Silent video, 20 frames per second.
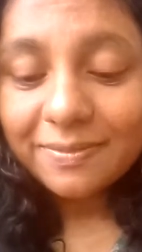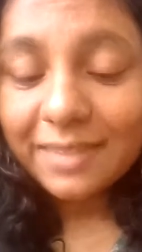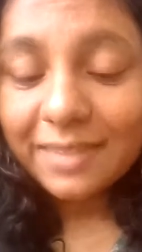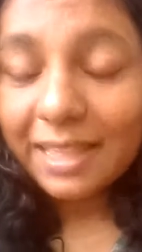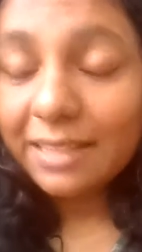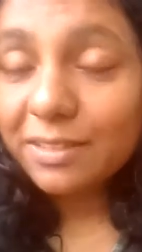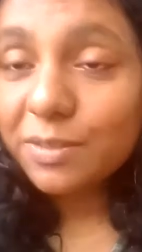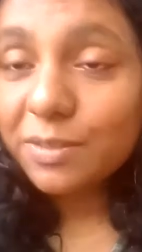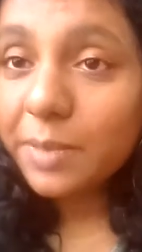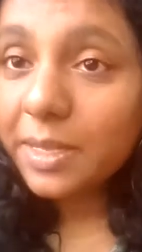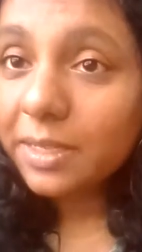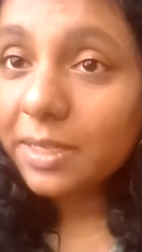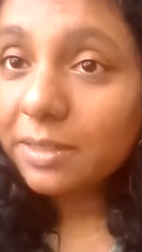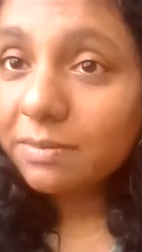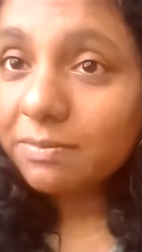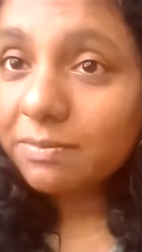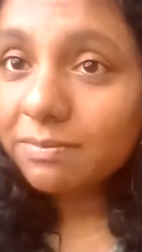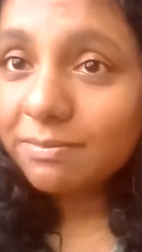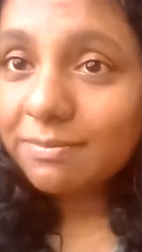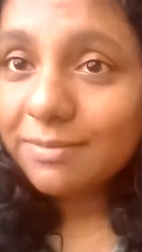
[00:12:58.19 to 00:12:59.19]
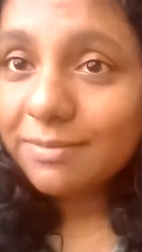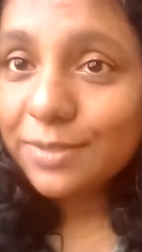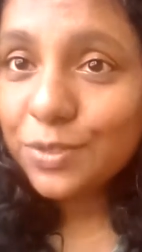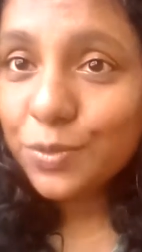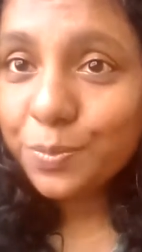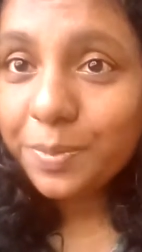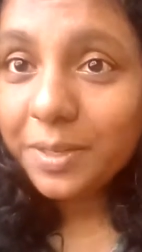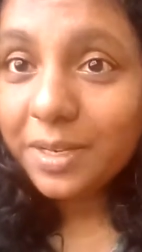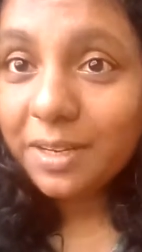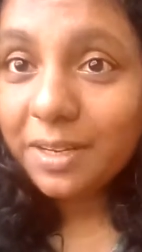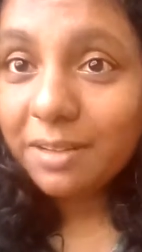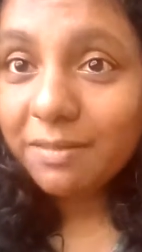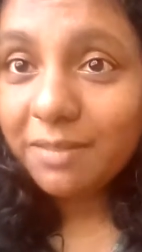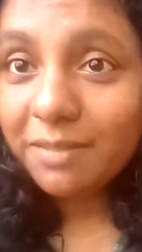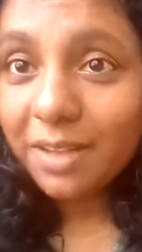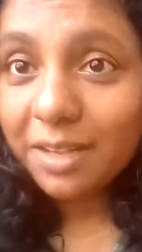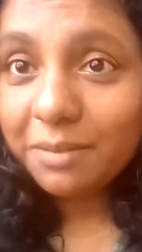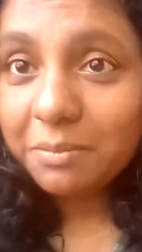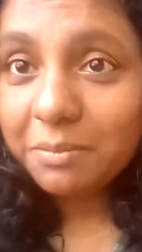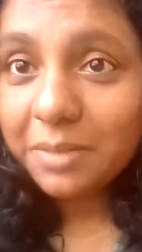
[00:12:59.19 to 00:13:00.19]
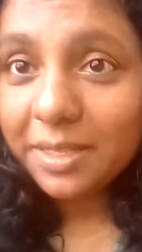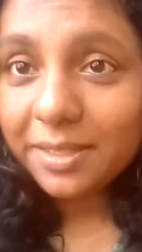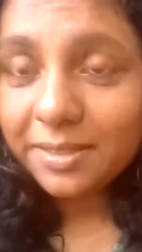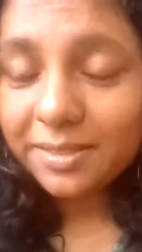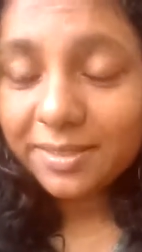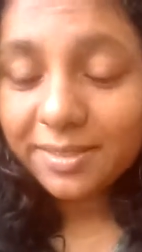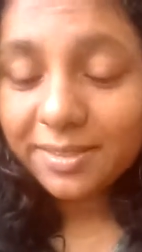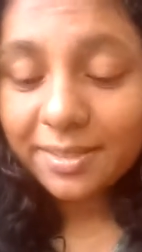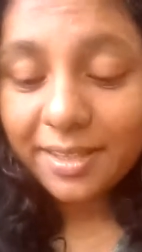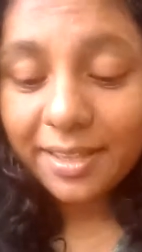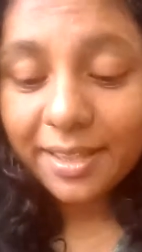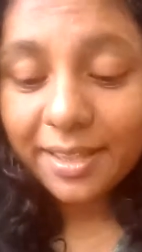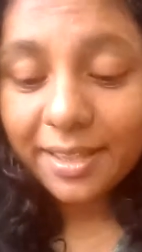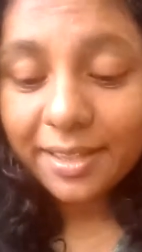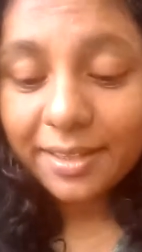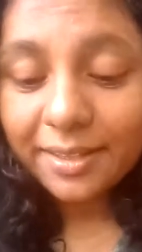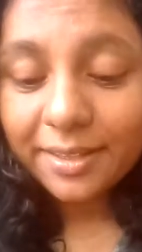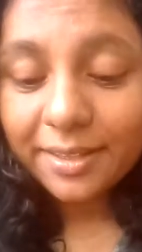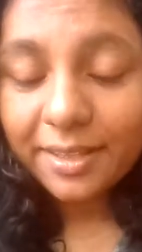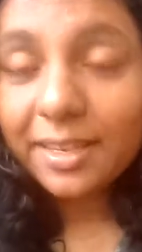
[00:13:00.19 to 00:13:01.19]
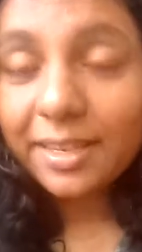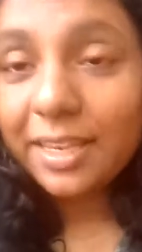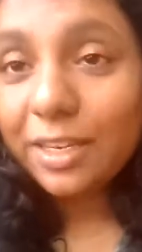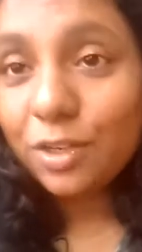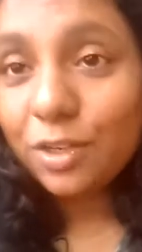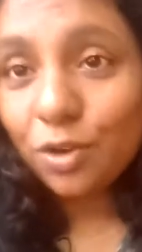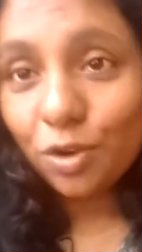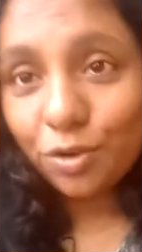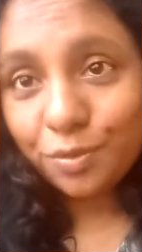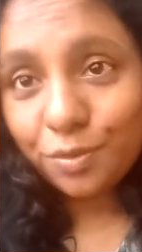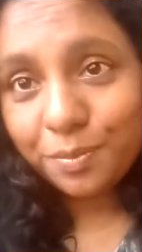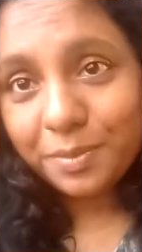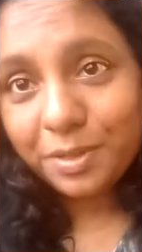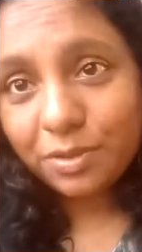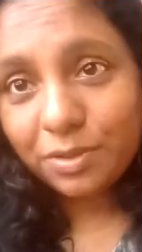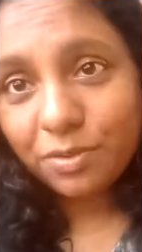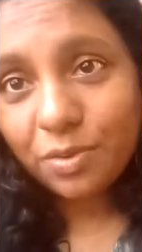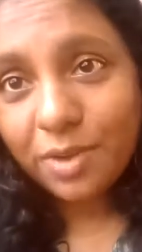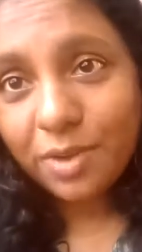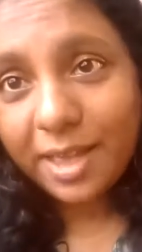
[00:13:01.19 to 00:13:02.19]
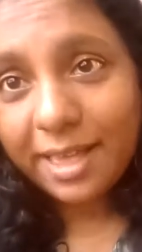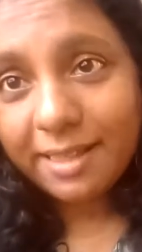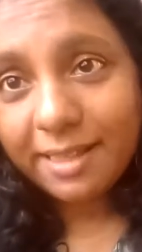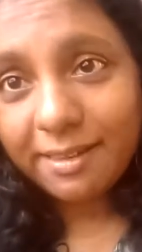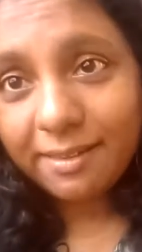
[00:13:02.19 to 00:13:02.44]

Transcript: That's my Super Nervine mix, and it got me through hell.